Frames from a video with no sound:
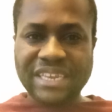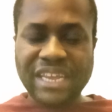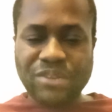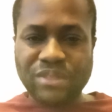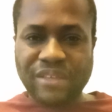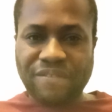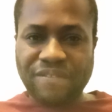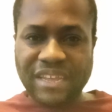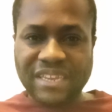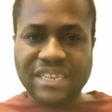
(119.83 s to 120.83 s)
into the
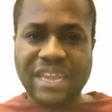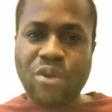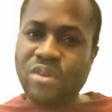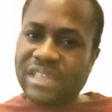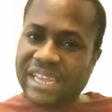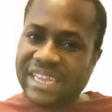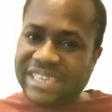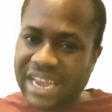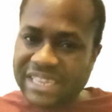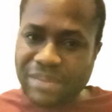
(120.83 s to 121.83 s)
feed or they
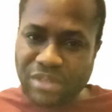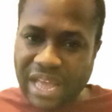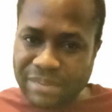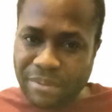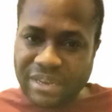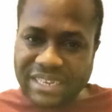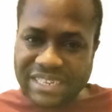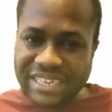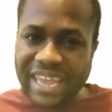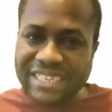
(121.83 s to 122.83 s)
inject them with
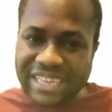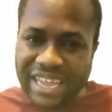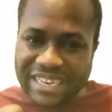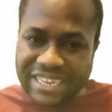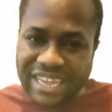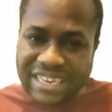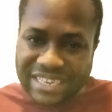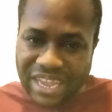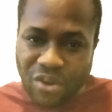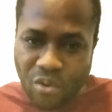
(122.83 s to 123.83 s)
antibiotics, is a
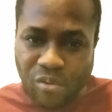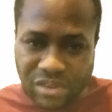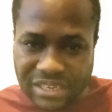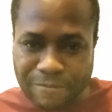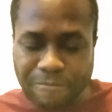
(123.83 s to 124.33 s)
day old.